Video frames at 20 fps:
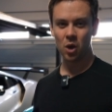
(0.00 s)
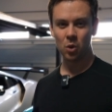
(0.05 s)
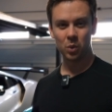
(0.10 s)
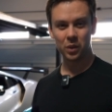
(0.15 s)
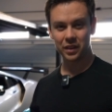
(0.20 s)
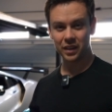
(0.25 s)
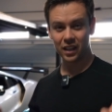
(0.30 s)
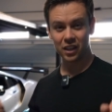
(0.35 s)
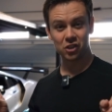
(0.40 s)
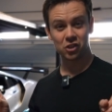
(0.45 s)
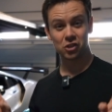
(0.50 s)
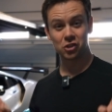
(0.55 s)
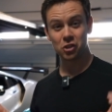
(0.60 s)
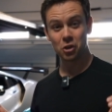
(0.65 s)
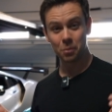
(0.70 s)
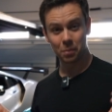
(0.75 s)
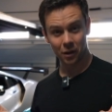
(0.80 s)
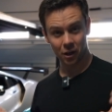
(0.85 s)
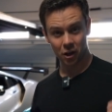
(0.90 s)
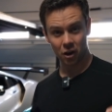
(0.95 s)
with these
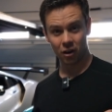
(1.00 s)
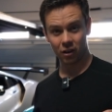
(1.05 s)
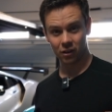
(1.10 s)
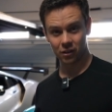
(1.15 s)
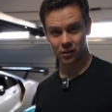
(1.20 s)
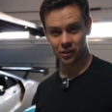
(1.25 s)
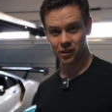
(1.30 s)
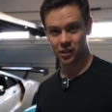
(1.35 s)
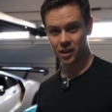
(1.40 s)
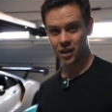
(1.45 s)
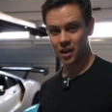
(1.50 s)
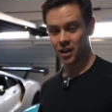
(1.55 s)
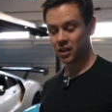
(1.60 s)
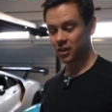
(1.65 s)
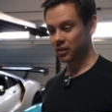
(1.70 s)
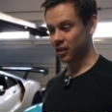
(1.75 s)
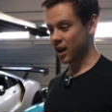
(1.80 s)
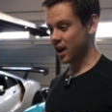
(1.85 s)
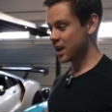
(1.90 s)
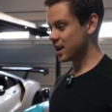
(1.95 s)
supercars,
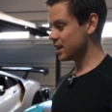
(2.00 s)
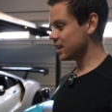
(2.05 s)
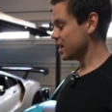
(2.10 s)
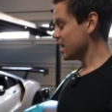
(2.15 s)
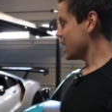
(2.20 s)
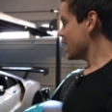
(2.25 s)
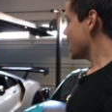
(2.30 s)
right?